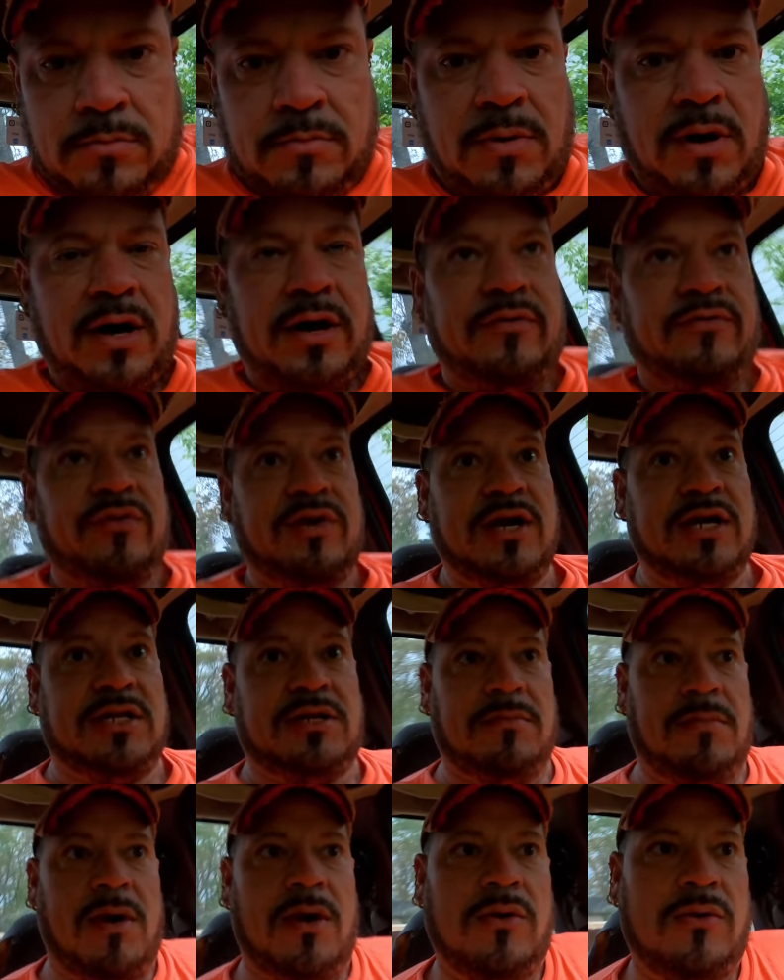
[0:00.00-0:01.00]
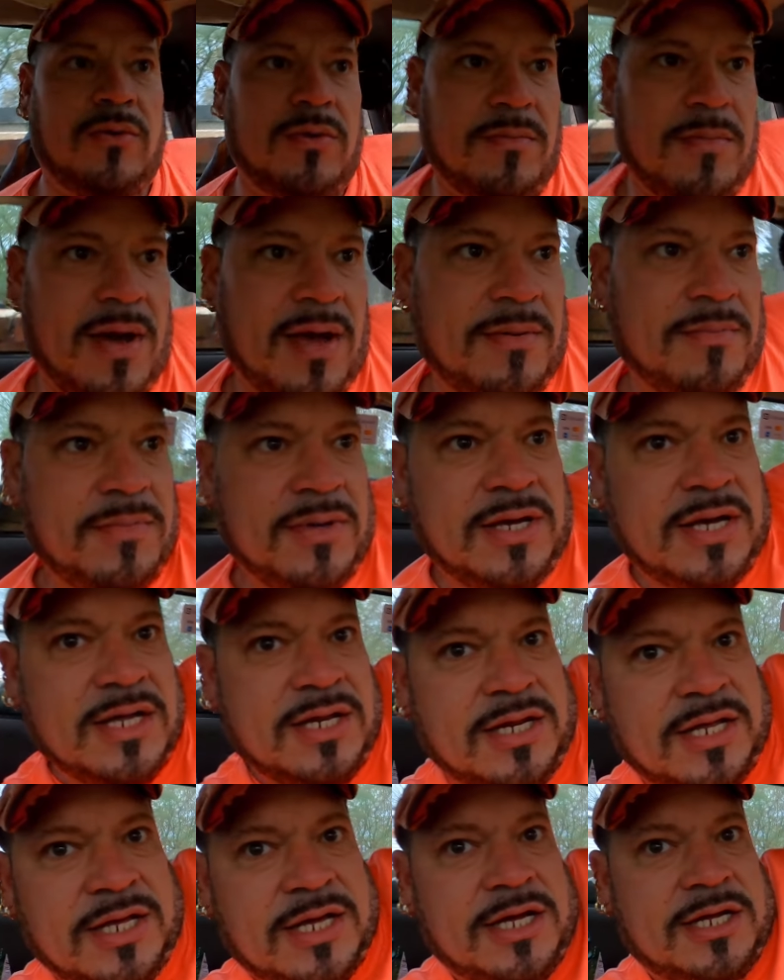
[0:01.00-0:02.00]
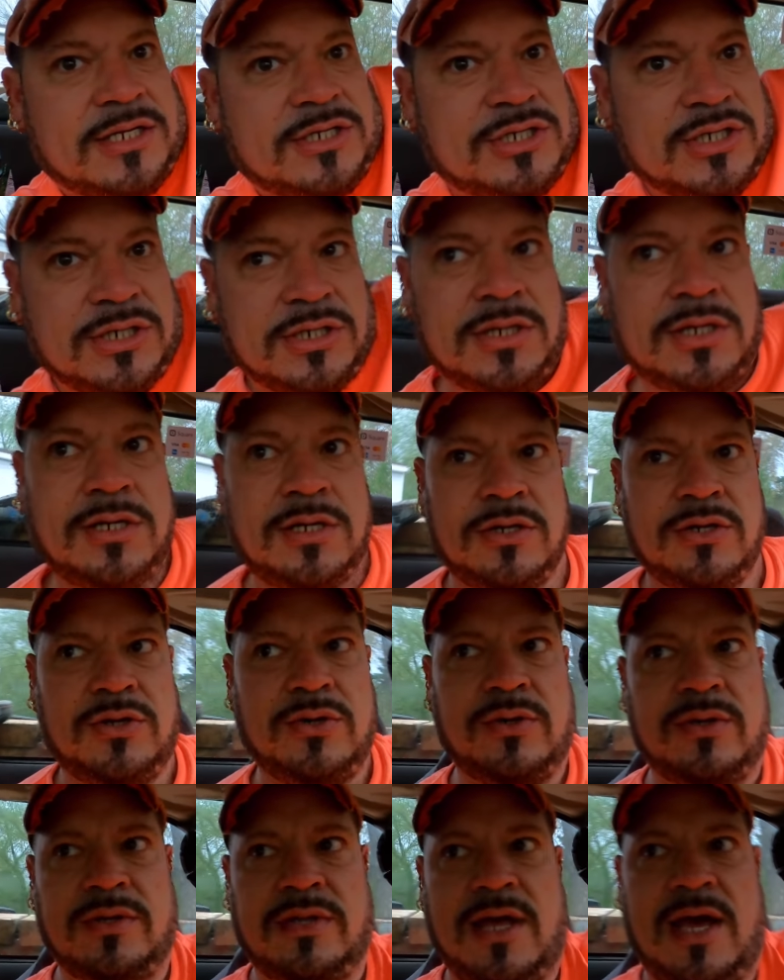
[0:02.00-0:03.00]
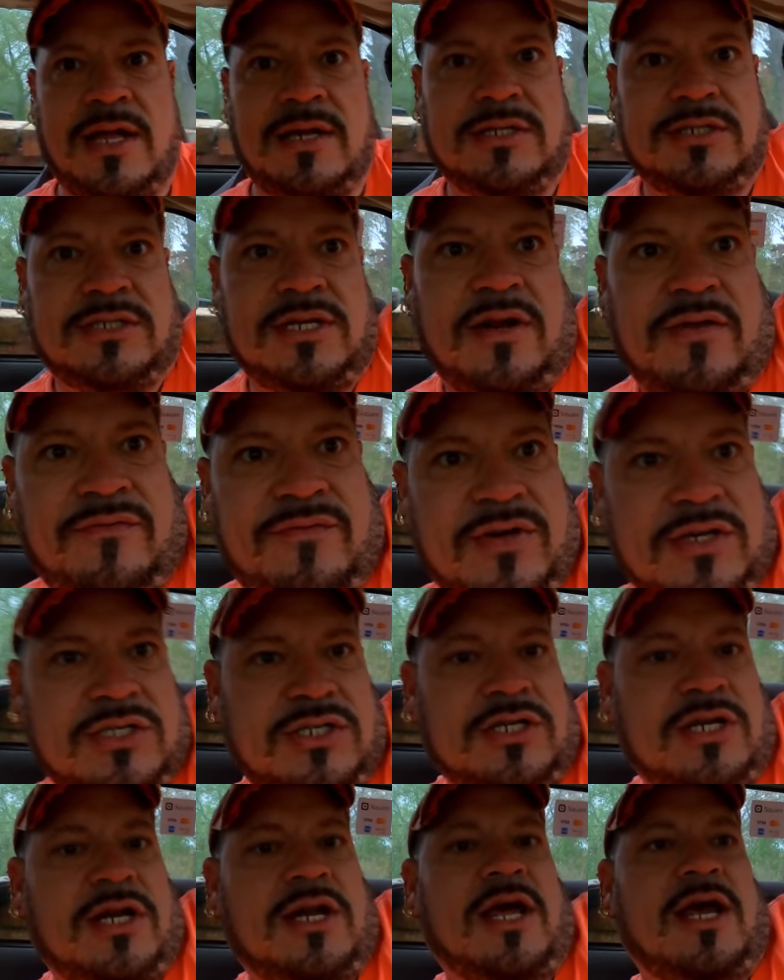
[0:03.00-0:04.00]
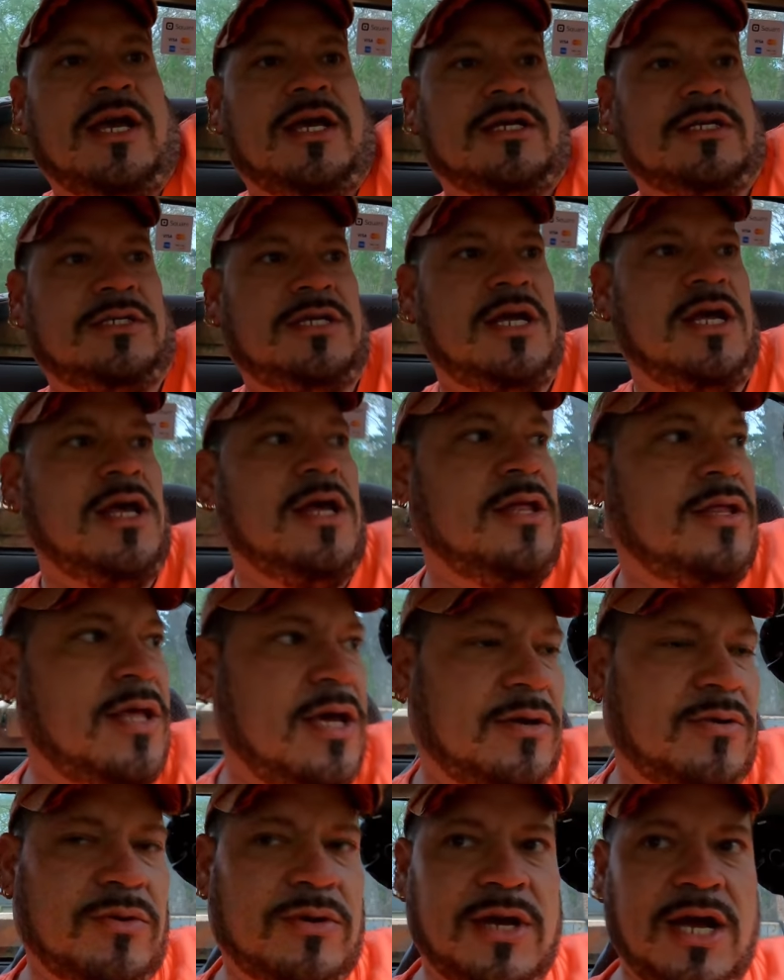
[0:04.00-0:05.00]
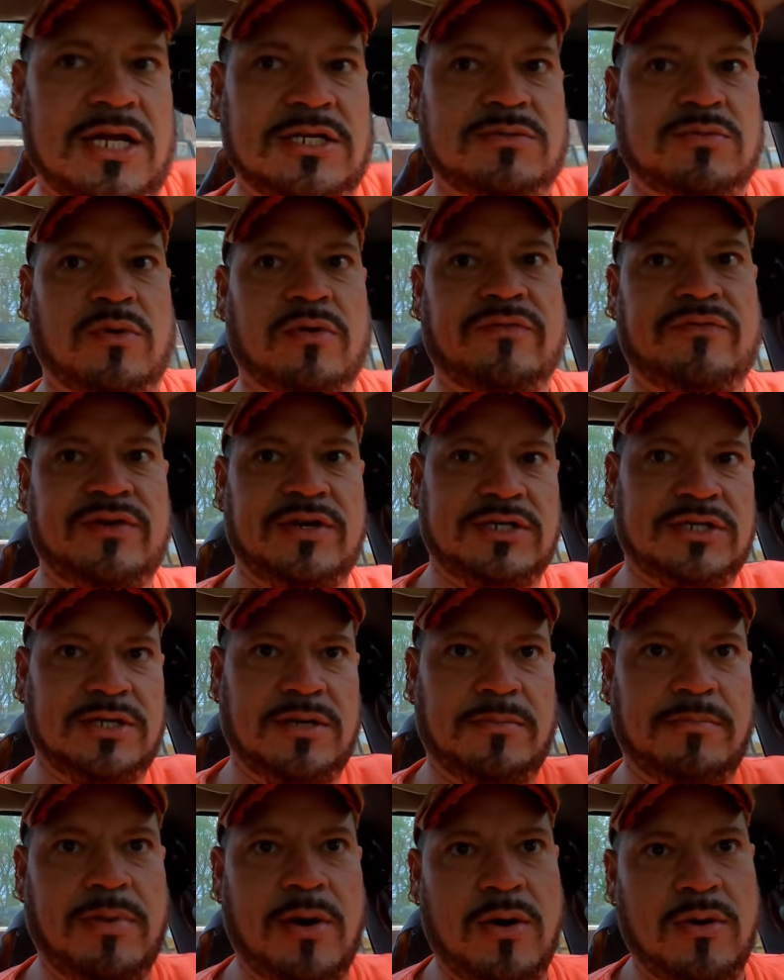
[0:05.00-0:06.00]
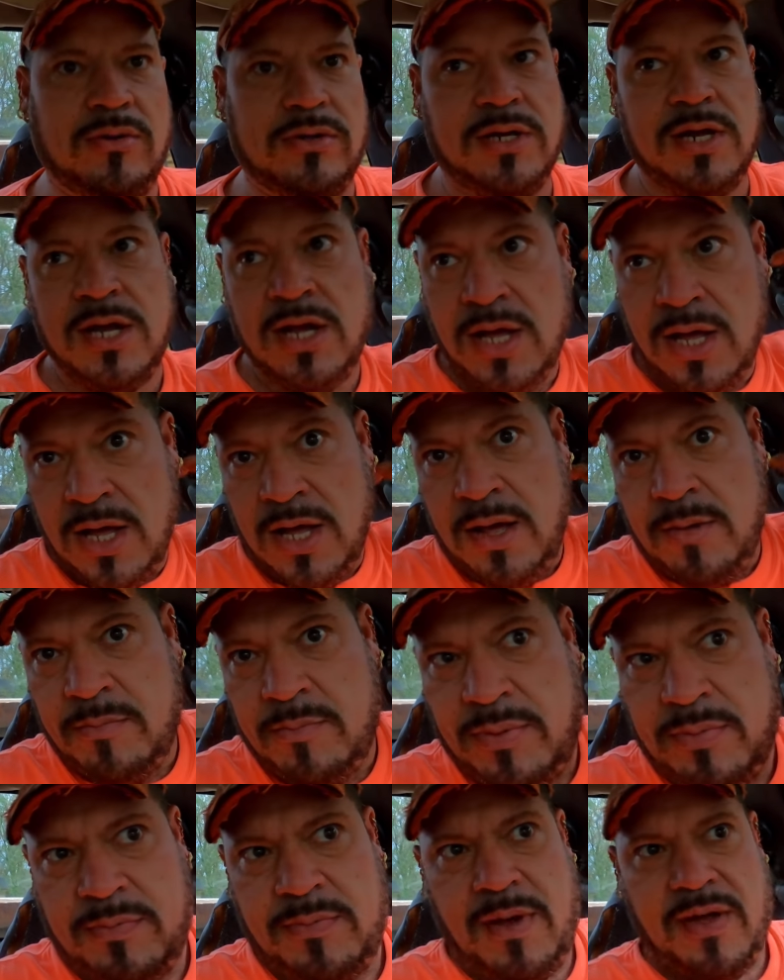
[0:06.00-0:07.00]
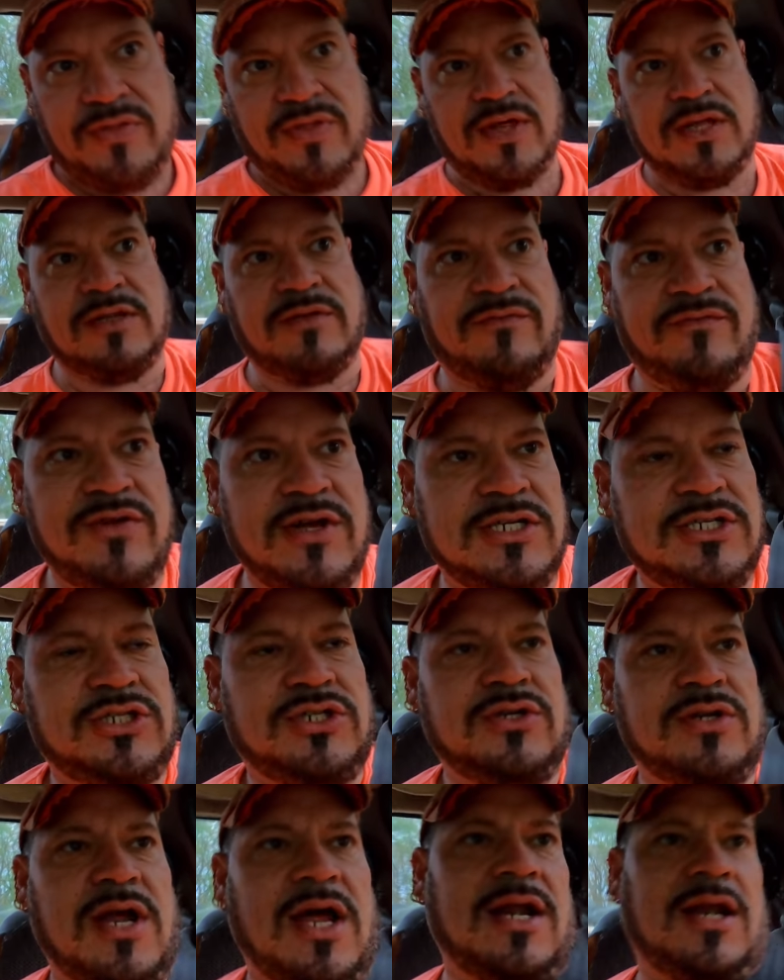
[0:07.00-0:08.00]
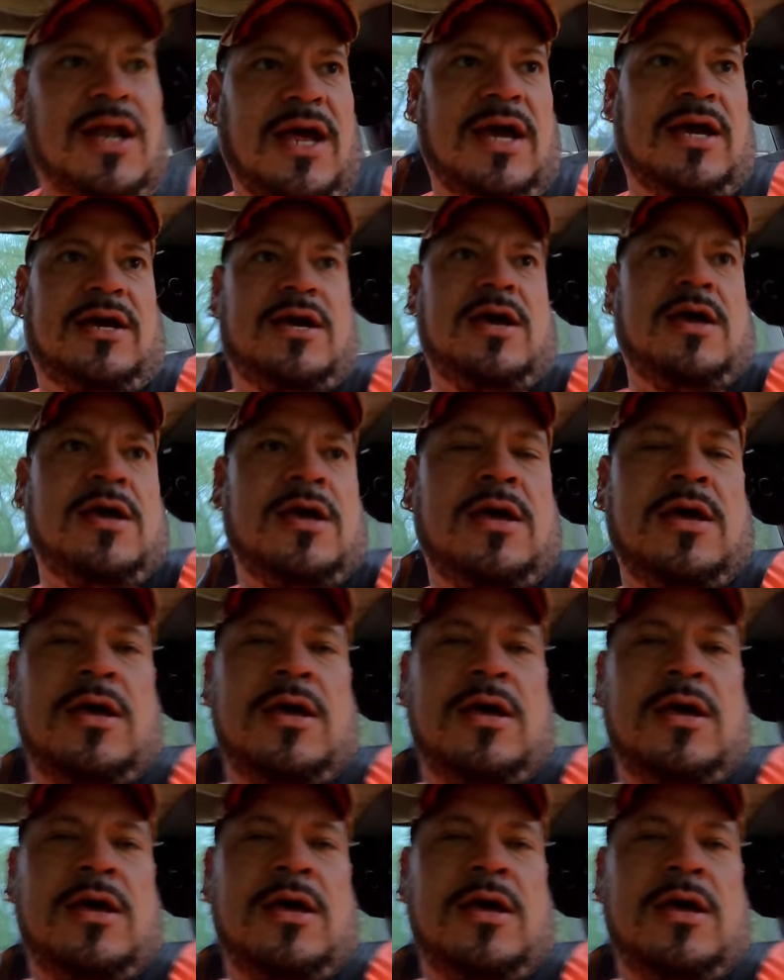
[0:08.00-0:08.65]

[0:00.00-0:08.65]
But if we get the boat, we might be getting a hitch and doing that instead of fishing today because I think we'll catch more fish in a boat. I think the fish do not like